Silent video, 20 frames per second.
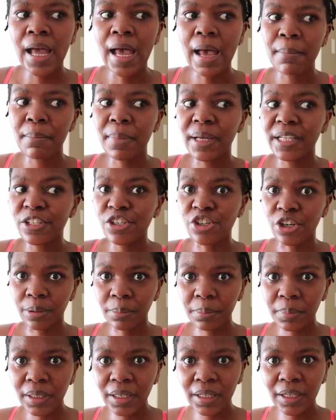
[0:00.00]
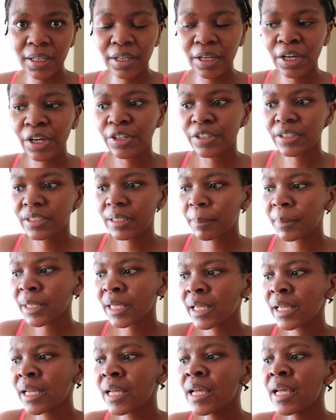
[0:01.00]
at my gym or
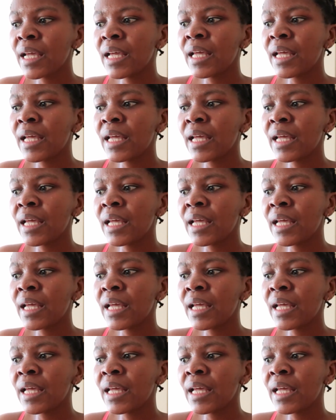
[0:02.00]
something,